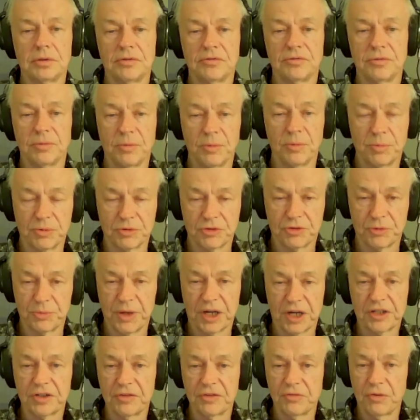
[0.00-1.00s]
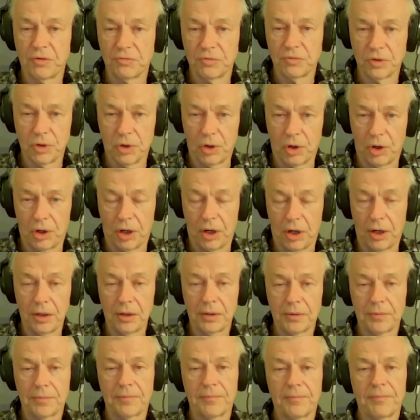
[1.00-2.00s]
from a perspective of law,
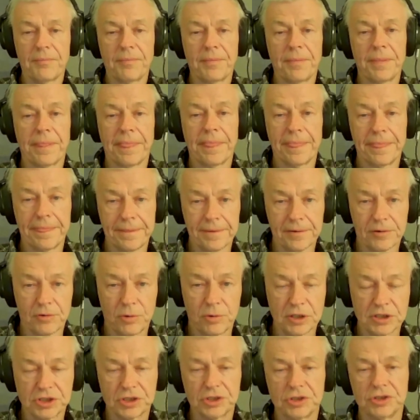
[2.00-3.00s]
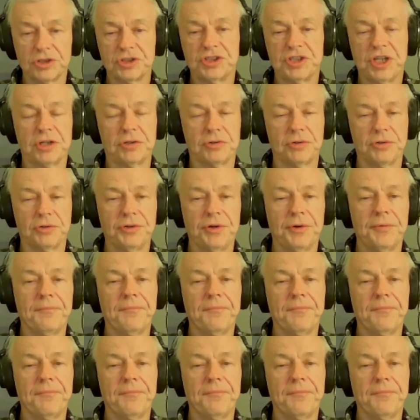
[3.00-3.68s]
the question is settled.